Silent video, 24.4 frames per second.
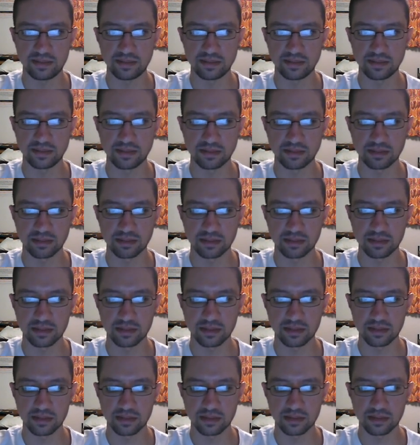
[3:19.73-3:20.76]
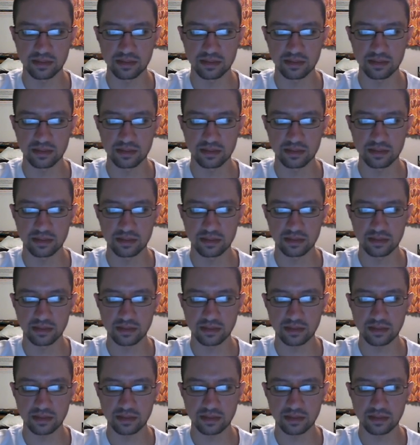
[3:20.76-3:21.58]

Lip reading: Nothing is said.